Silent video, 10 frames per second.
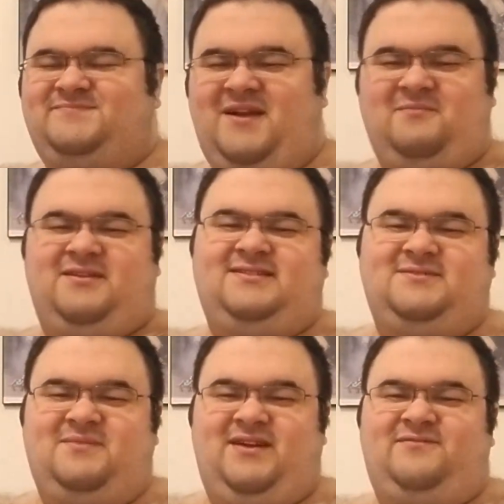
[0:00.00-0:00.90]
I wanted to
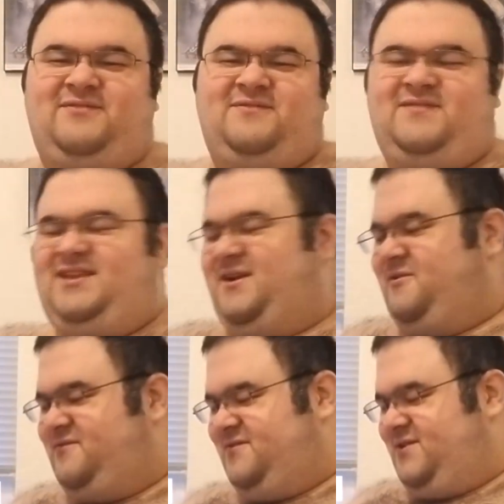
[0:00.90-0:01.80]
wait for the
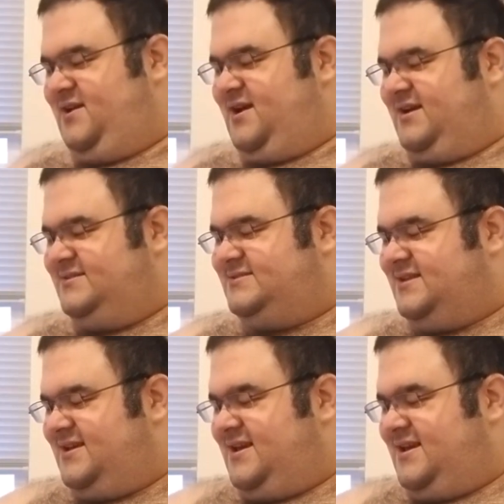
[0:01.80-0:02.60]
video for you guys.